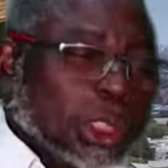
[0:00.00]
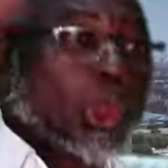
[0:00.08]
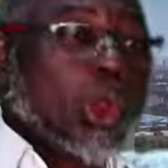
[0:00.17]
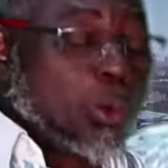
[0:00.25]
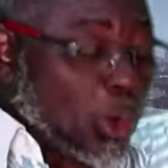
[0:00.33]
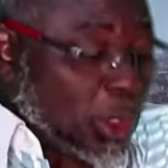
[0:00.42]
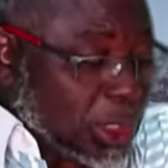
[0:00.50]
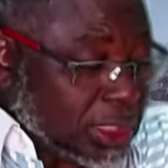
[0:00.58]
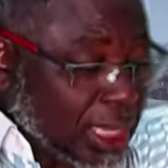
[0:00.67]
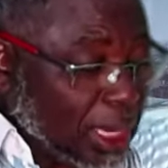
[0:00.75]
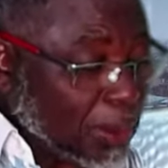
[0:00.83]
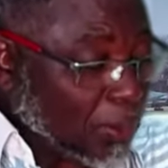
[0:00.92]
storm was
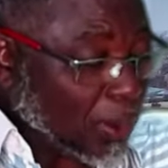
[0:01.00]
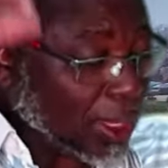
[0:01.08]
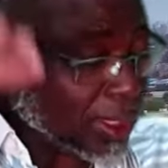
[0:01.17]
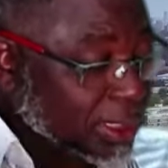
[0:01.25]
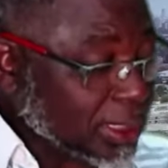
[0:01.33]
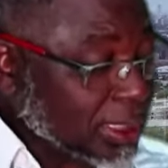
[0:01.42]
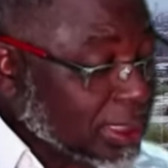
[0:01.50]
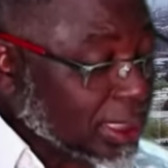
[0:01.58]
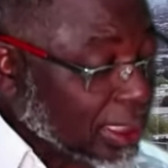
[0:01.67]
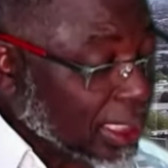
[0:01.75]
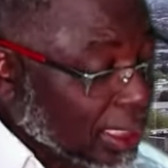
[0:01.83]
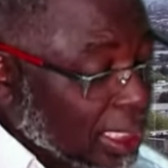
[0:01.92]
terrible. I read it
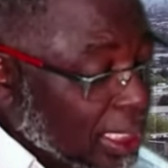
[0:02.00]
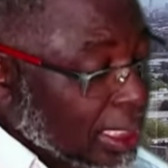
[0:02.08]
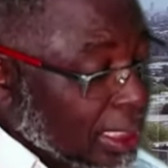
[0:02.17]
again.